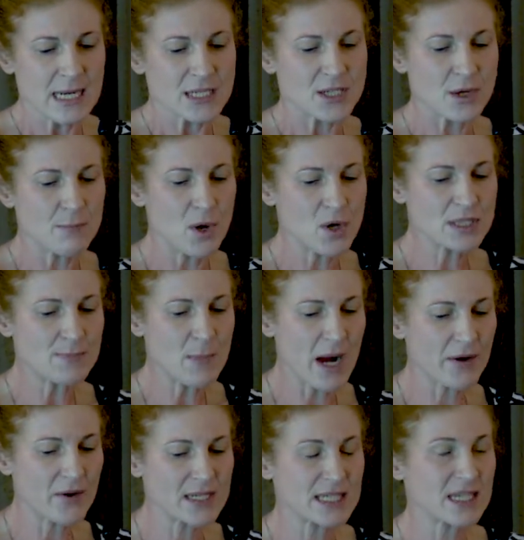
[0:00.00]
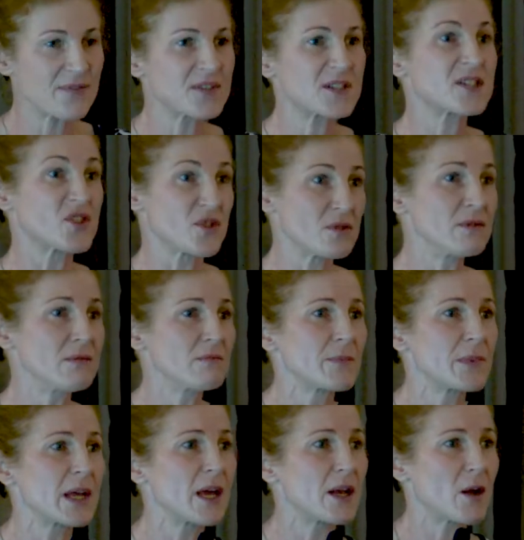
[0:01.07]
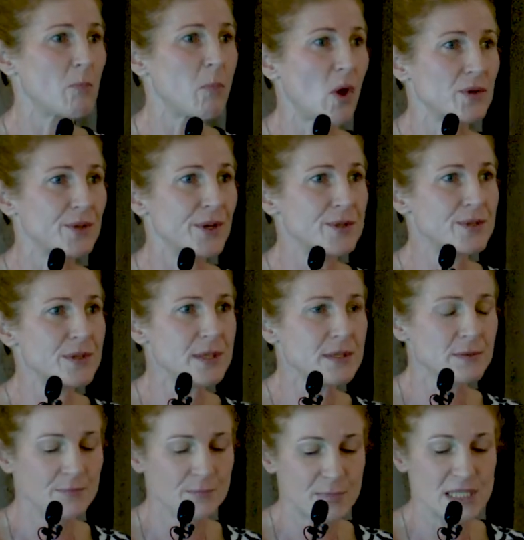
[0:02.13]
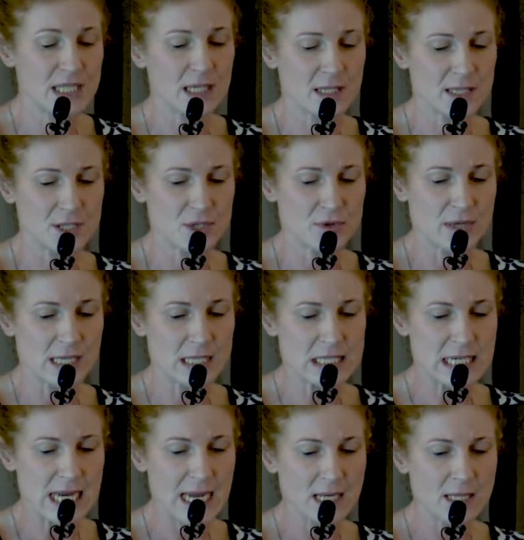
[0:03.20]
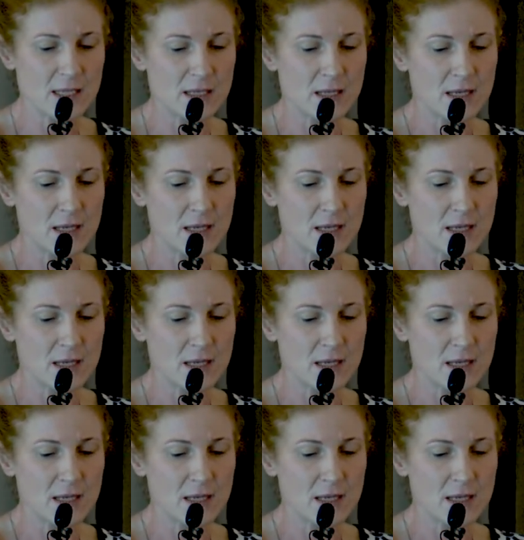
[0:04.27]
So most migraine sufferers do get a blocked nose, particularly during an attack.